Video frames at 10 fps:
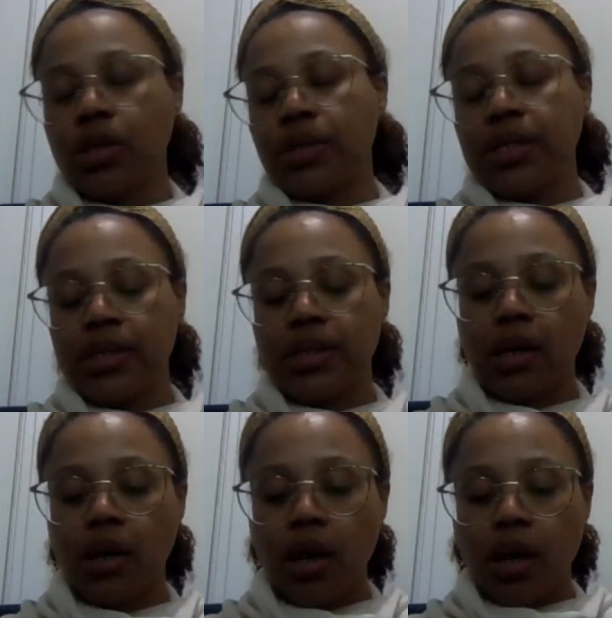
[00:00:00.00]
Now this is
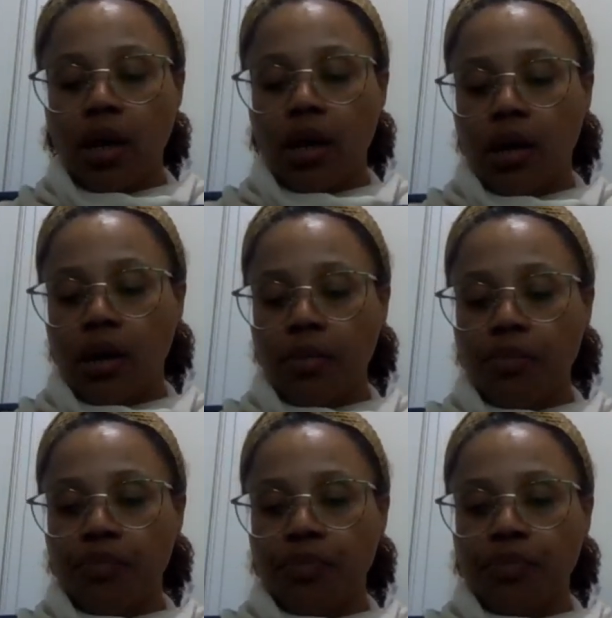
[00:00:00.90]
a
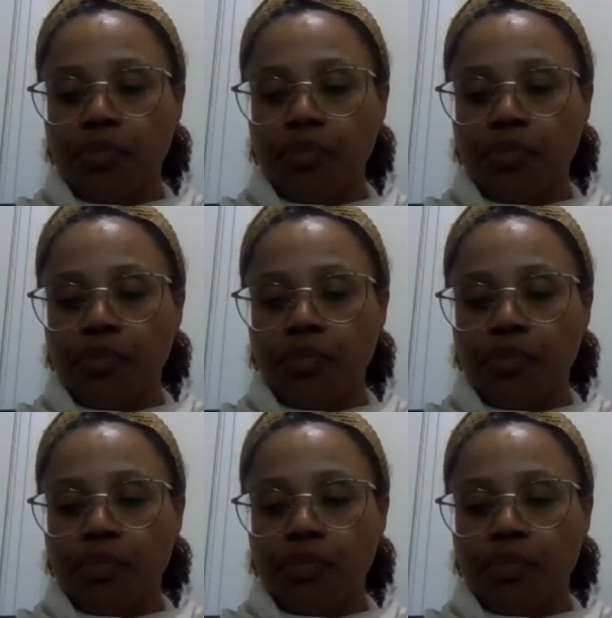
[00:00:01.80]
um,